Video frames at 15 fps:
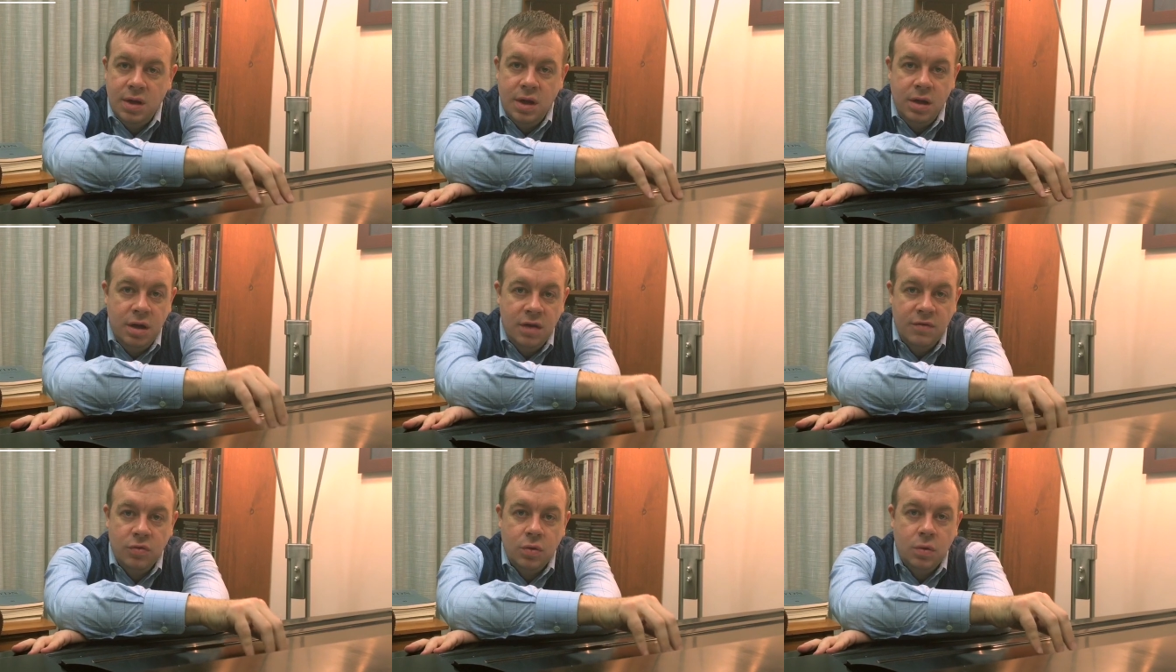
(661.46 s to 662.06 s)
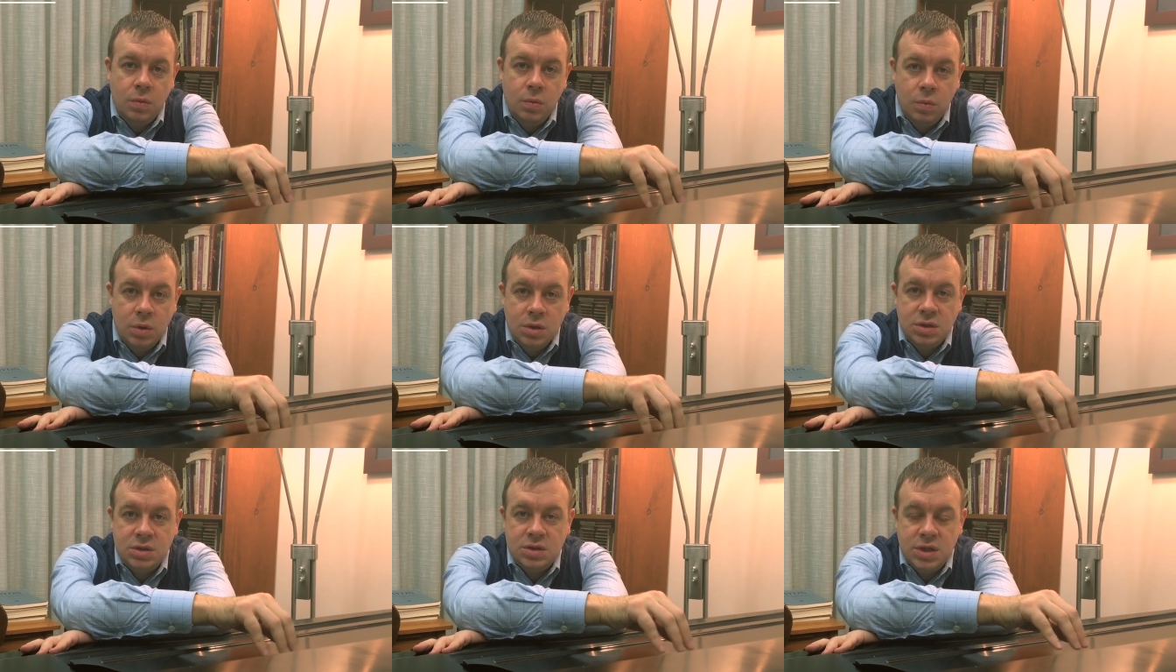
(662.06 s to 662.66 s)
and I never
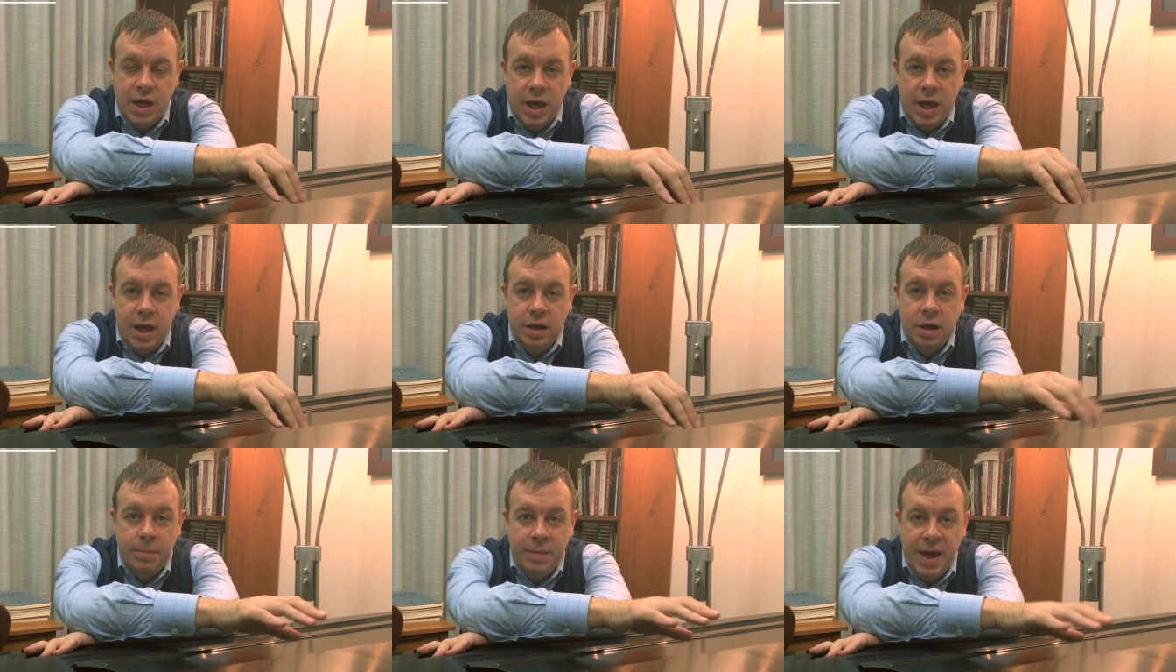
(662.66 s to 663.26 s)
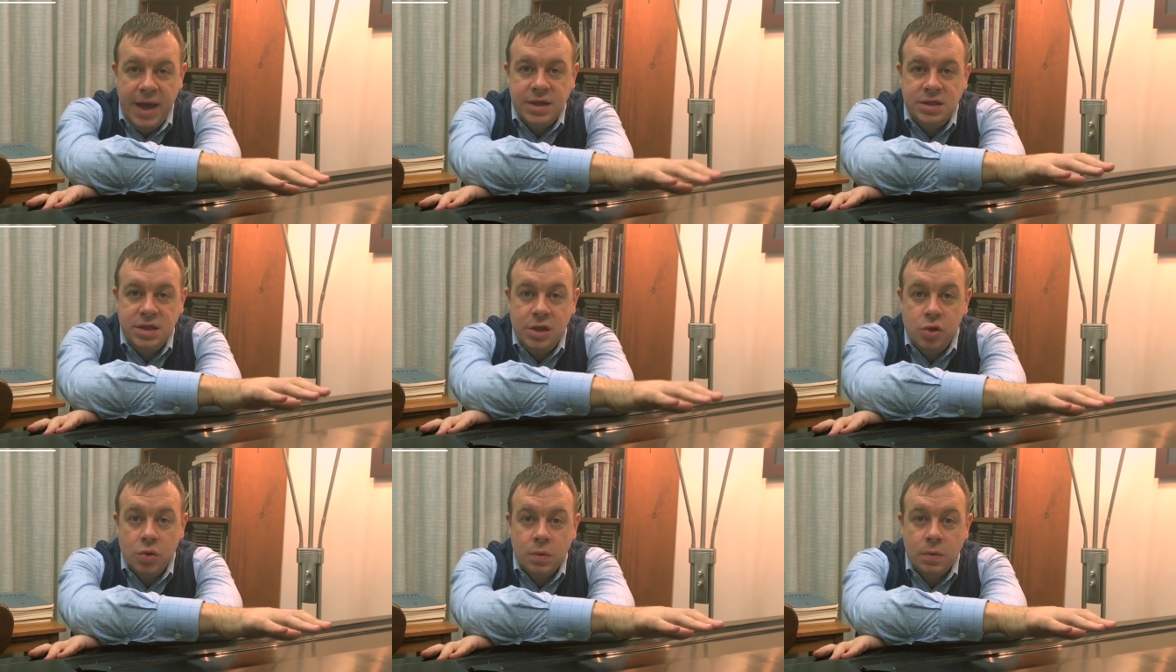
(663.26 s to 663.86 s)
once had a bad
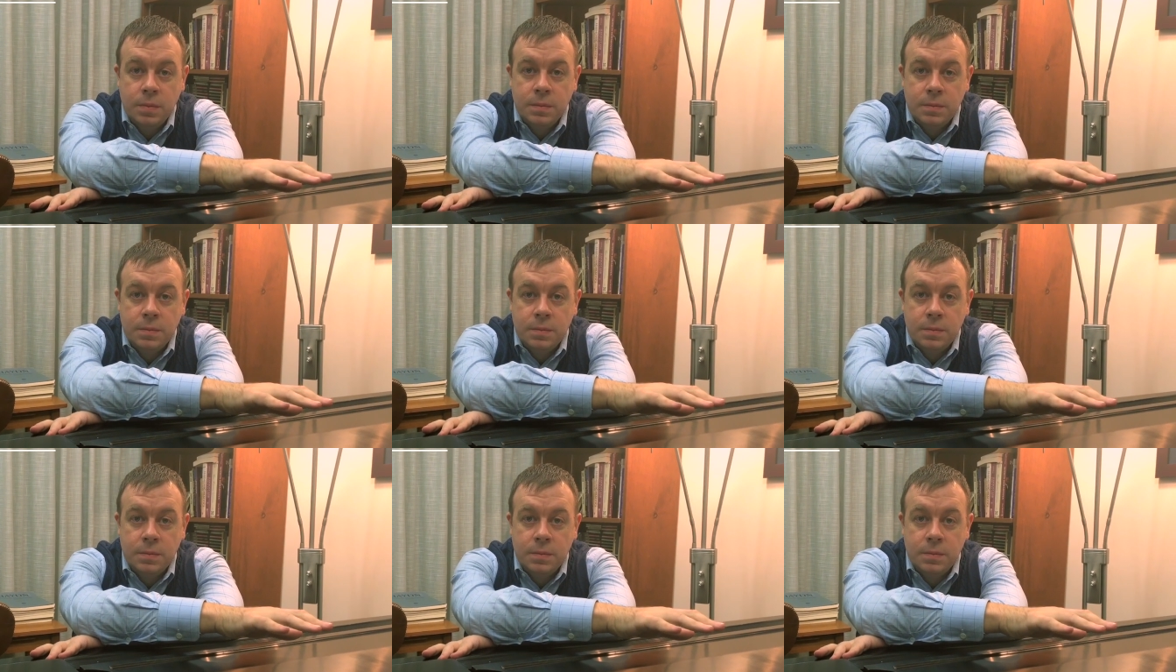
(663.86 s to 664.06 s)
teacher.